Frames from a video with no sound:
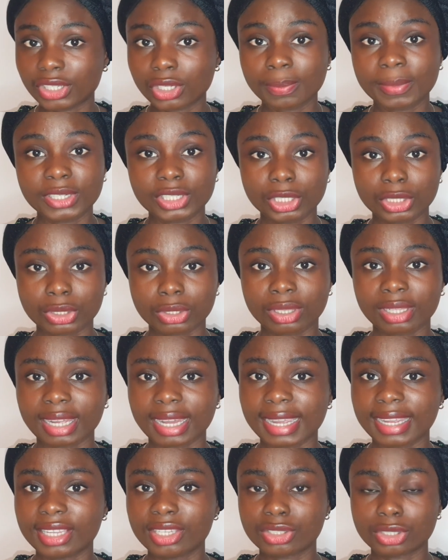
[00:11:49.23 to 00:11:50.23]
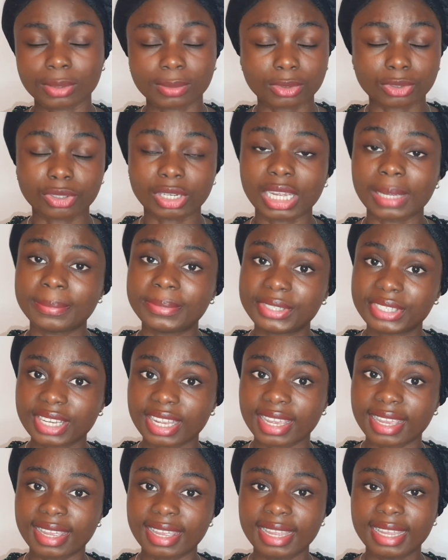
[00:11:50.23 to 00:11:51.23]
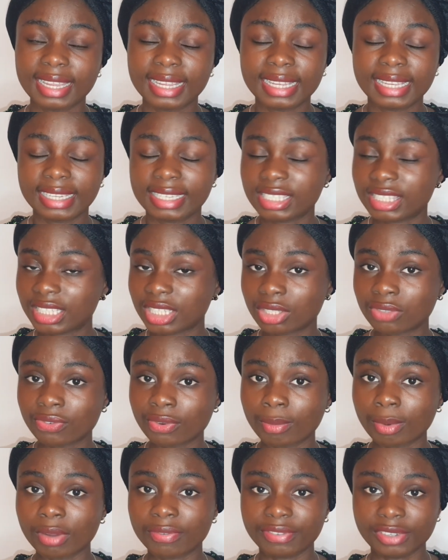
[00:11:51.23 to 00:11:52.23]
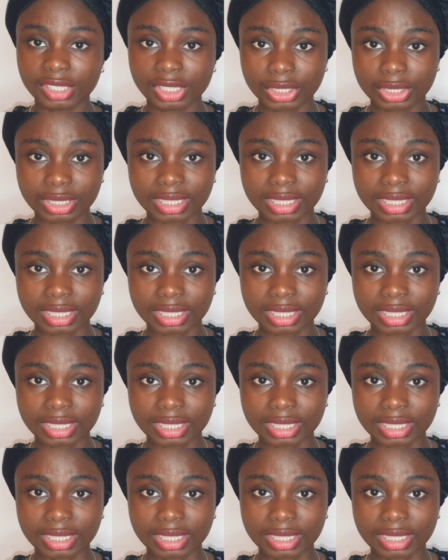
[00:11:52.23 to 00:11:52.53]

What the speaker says: make sure to like, subscribe, share, and stay tuned for more videos.